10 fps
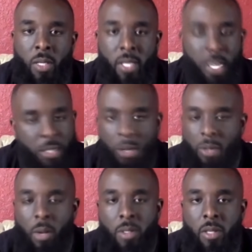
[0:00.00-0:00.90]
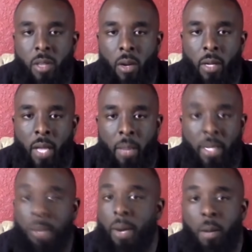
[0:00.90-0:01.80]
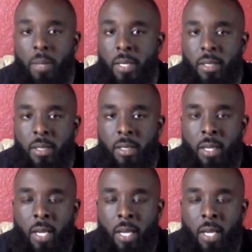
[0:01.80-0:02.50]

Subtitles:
yes sir, no sir, and be about business.